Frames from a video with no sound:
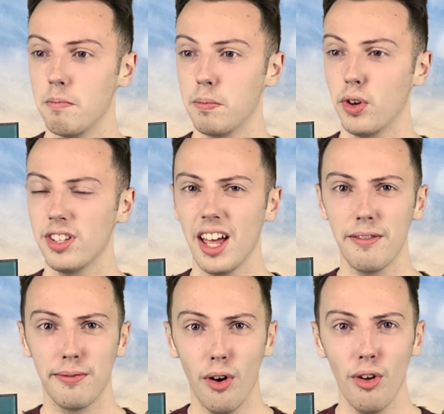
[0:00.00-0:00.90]
but it's like
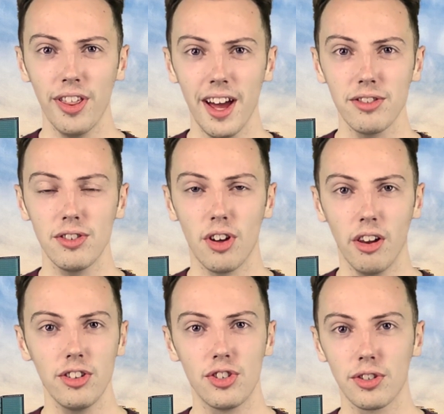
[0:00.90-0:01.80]

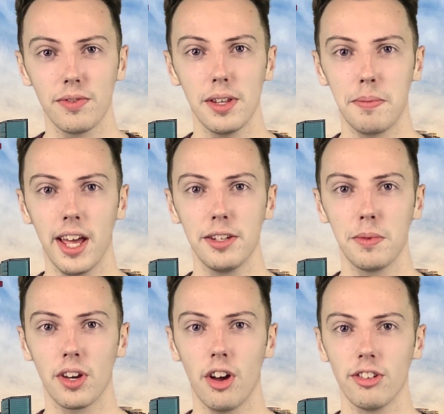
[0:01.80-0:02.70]
$4,000 just for the
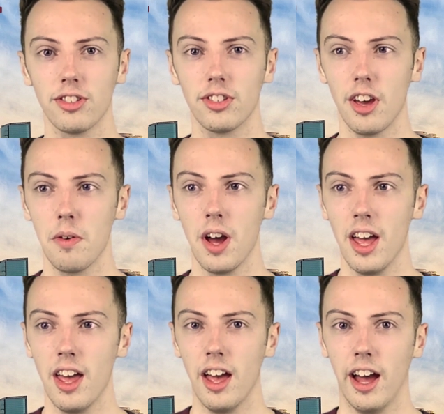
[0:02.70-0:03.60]
placement cost, so
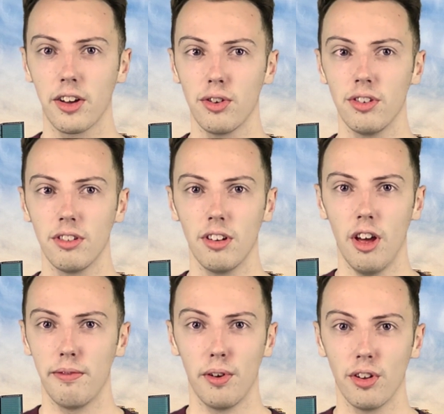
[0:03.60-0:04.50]
I couldn't
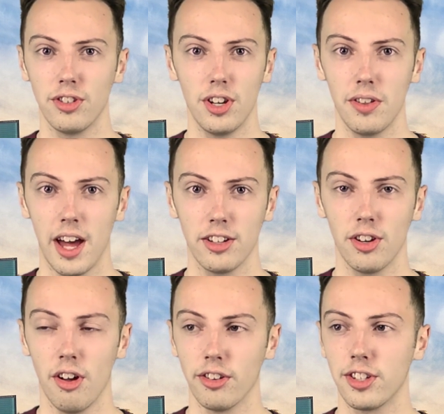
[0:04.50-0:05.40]
afford to do that at
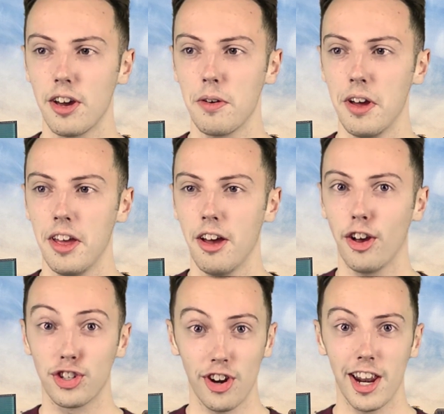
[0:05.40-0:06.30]
all. So
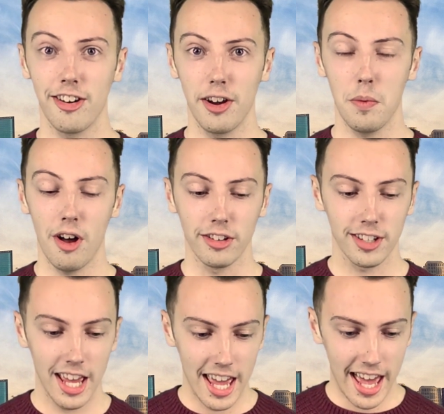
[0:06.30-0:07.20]
Australia it was.
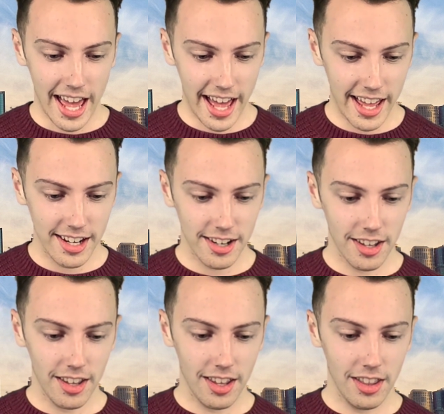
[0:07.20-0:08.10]
And
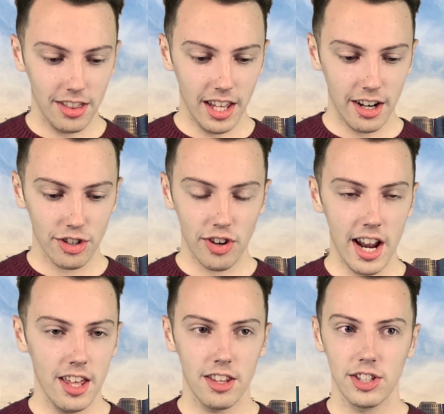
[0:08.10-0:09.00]
in
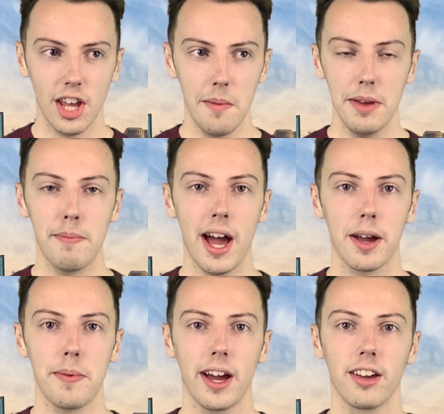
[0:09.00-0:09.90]
Australia there's so many
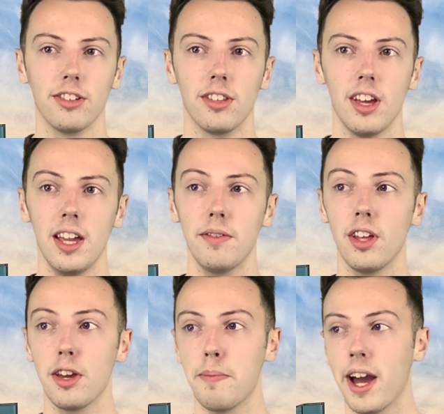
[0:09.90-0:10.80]
backpackers that even though
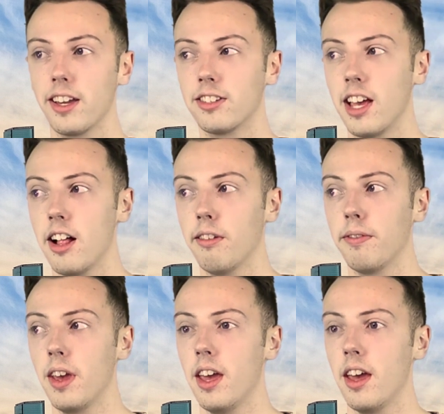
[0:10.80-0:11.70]
you're by
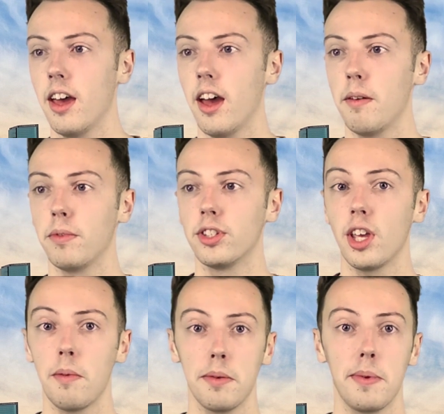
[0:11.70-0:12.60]
yourself, there's
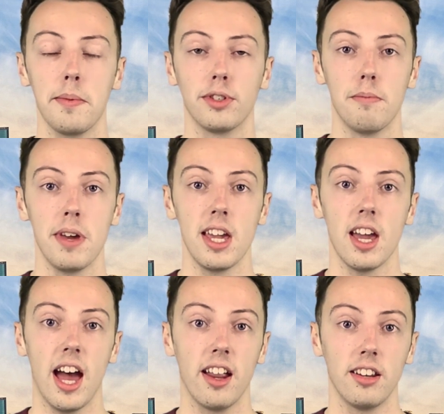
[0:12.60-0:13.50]
so many people to meet
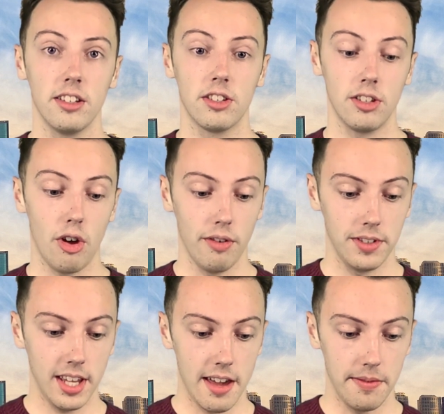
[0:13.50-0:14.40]
and it's sort of
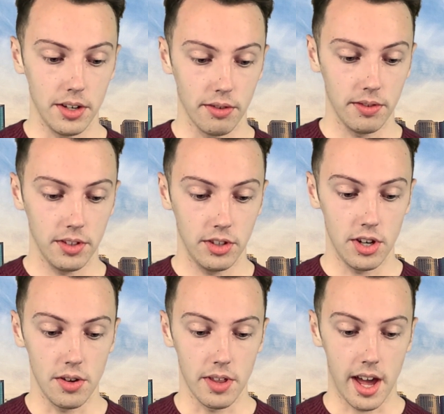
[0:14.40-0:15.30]
safe enough to
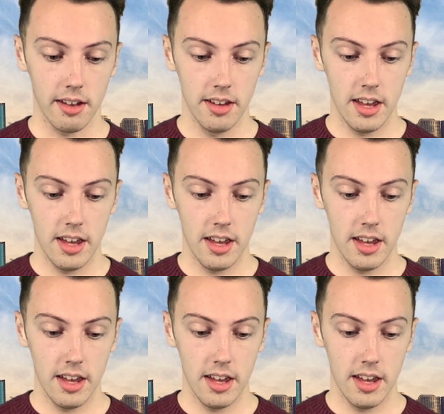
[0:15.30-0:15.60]
do that.